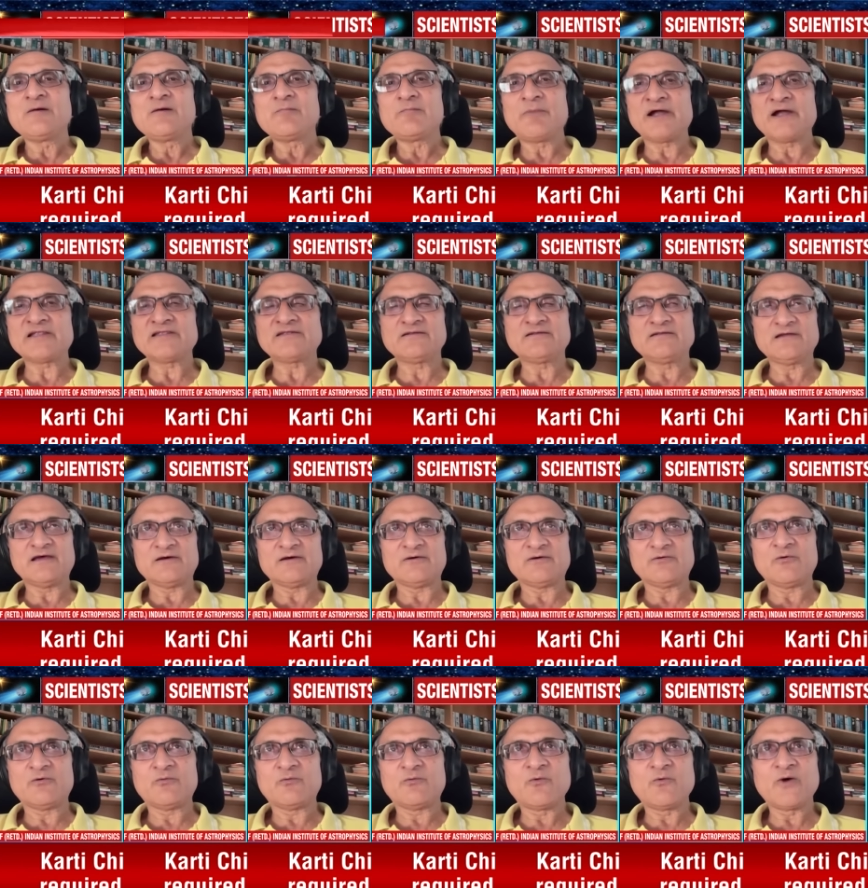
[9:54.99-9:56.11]
But uh,
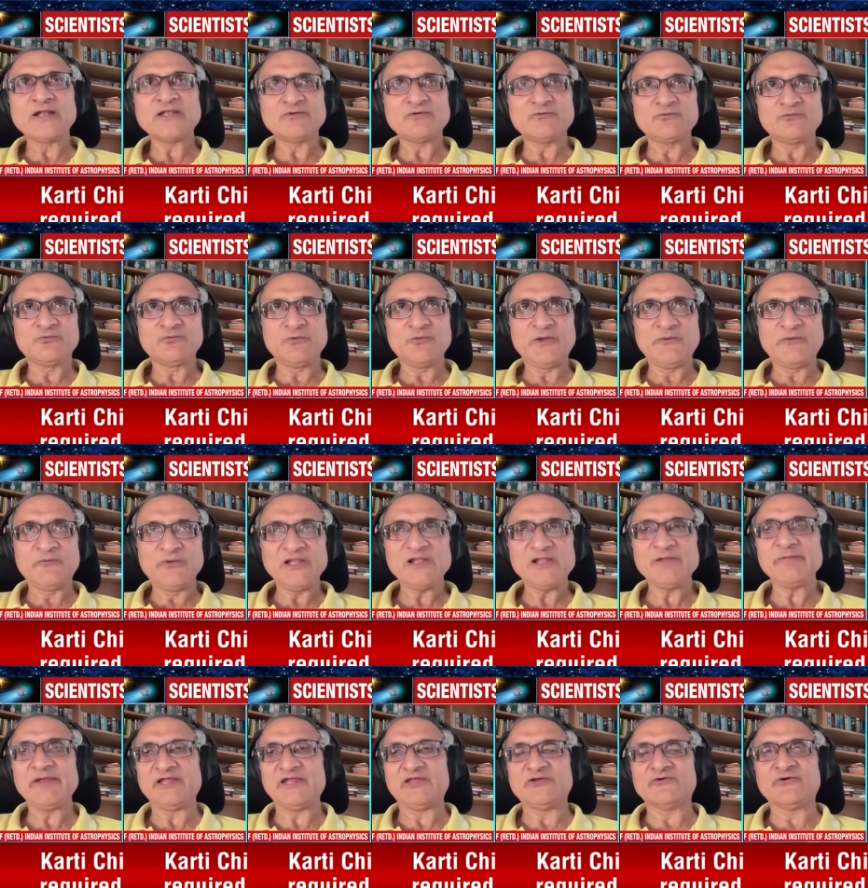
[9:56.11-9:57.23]
what we will
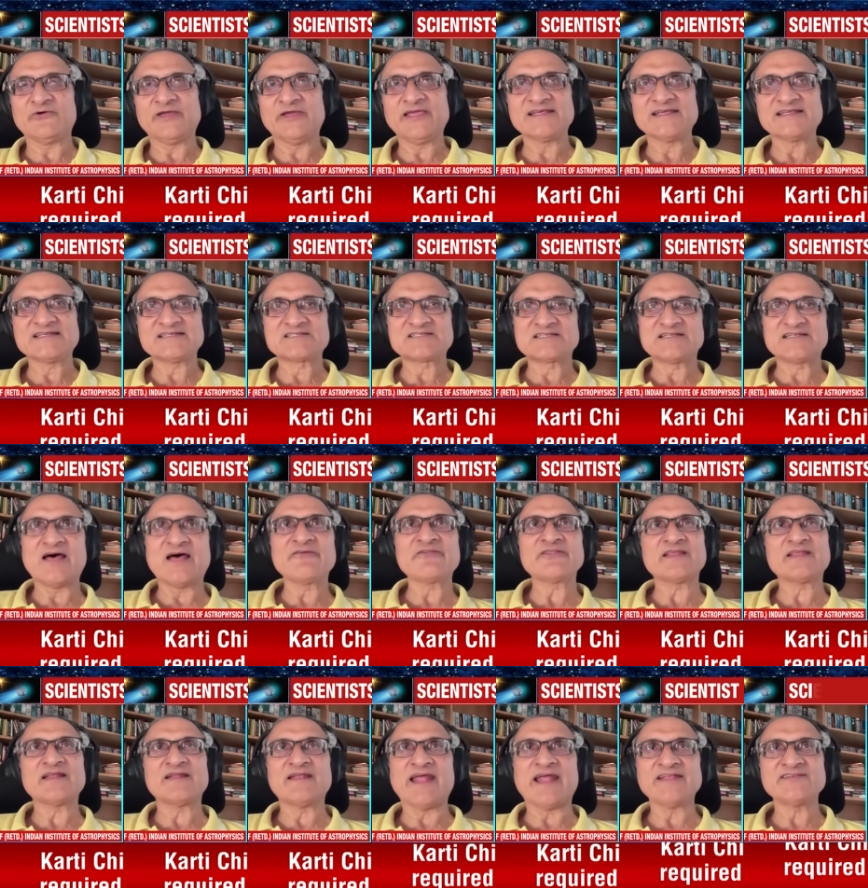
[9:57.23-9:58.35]
be doing is now that
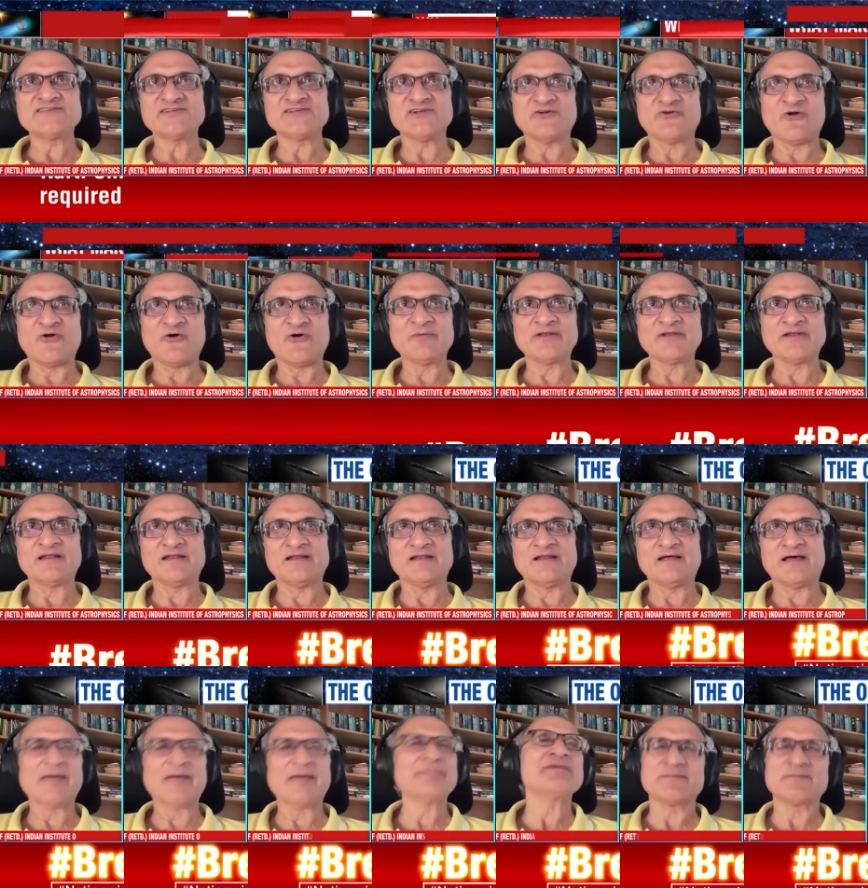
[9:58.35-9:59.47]
the Nancy Roman, uh,
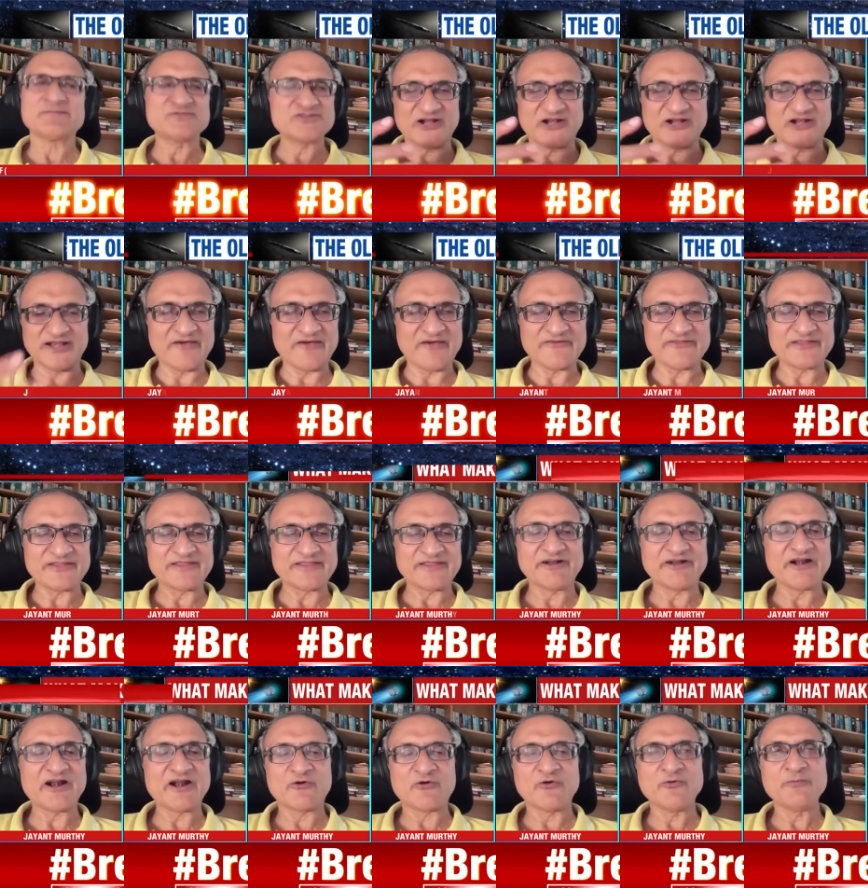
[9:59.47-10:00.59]
I'm, I'm sorry, now that the
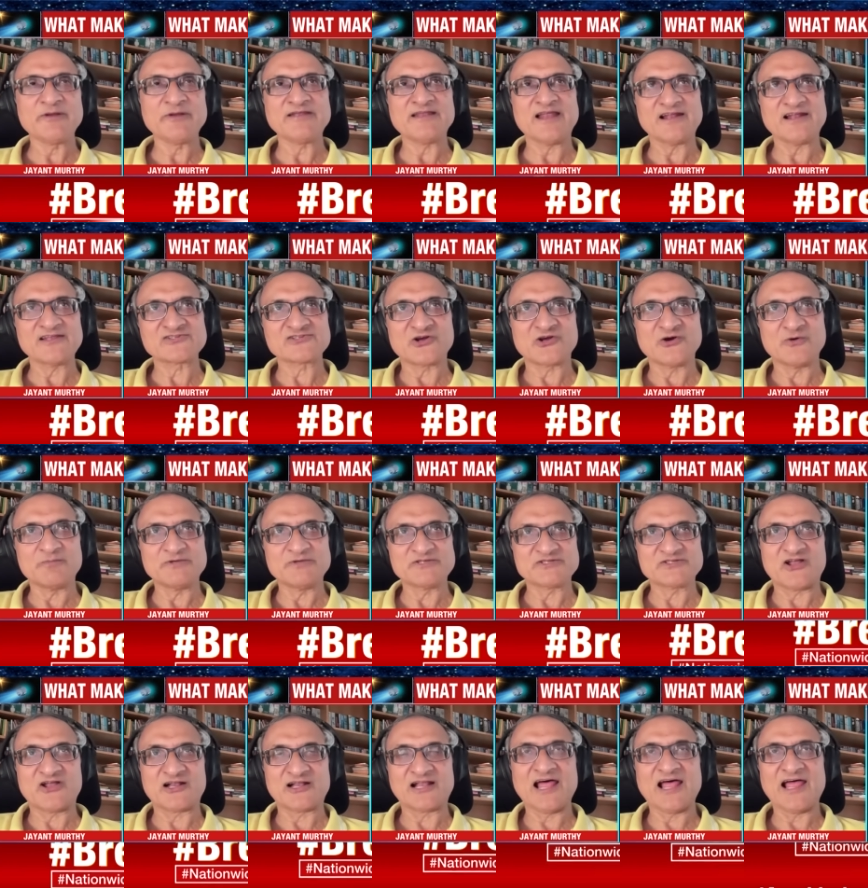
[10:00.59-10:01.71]
Vera Rubin telescope is
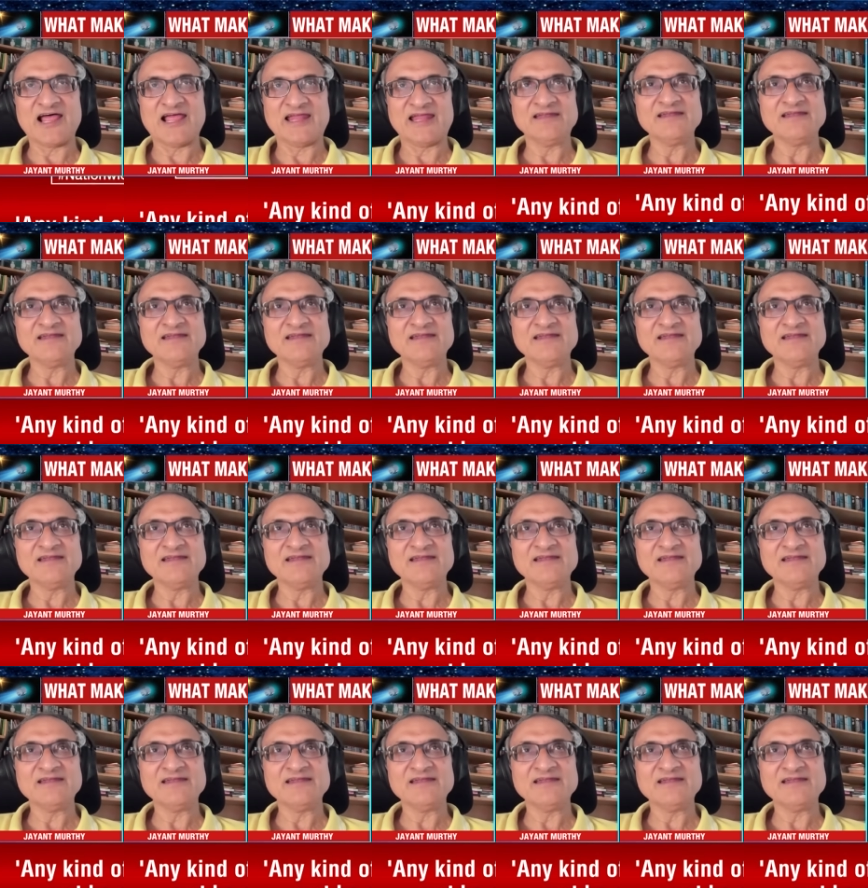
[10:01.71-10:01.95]
online,